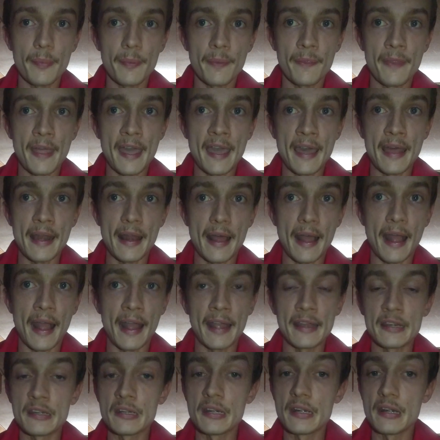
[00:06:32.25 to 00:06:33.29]
that
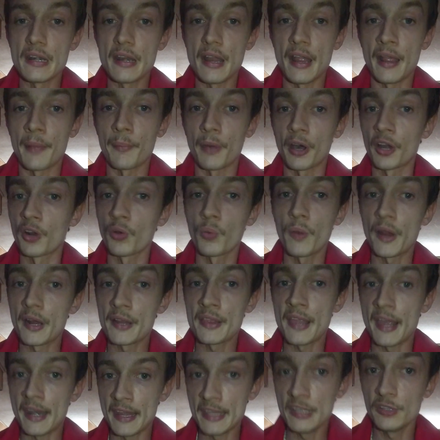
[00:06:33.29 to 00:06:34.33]
I am unaware
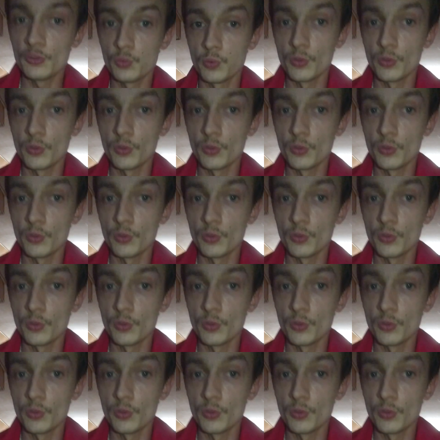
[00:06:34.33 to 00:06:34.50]
that is